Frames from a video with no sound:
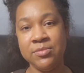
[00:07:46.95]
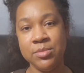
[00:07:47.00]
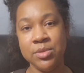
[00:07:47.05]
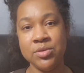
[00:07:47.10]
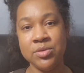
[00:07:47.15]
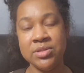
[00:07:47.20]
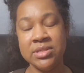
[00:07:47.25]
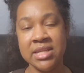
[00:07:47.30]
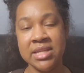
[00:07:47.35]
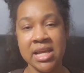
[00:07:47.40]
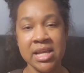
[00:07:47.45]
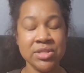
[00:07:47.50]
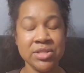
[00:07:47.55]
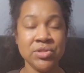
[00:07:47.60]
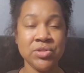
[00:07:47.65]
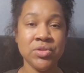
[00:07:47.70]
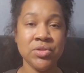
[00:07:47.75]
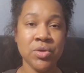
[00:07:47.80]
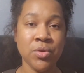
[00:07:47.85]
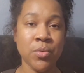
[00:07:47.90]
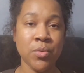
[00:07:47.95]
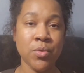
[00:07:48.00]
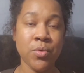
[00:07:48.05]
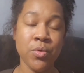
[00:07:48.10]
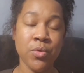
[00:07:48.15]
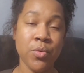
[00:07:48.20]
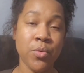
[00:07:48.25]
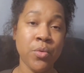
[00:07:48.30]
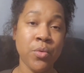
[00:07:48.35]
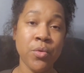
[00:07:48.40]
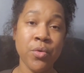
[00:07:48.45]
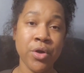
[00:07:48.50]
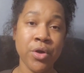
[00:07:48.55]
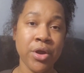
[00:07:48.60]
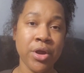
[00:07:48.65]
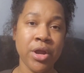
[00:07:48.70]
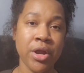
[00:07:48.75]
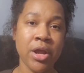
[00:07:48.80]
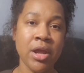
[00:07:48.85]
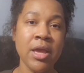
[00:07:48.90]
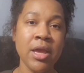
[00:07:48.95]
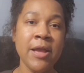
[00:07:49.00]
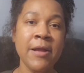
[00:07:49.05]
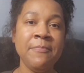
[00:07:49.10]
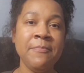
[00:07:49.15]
mood states or